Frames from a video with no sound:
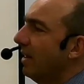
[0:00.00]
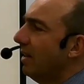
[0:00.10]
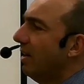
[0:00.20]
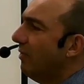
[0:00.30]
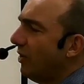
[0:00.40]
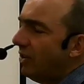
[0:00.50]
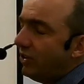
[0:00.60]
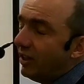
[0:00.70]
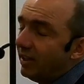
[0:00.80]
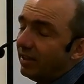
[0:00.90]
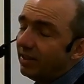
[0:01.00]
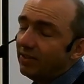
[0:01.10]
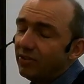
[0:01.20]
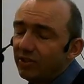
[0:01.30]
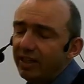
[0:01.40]
A virgin
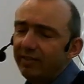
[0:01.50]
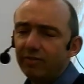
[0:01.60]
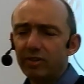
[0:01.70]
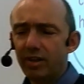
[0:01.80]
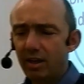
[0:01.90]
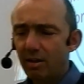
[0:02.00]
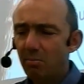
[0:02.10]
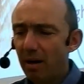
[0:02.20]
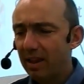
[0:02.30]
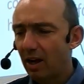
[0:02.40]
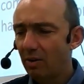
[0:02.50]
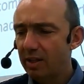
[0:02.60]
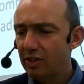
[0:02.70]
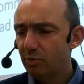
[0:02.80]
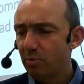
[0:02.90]
conceived by the
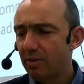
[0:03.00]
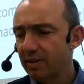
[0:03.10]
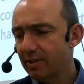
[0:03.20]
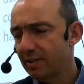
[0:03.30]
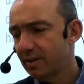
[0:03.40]
Holy Spirit.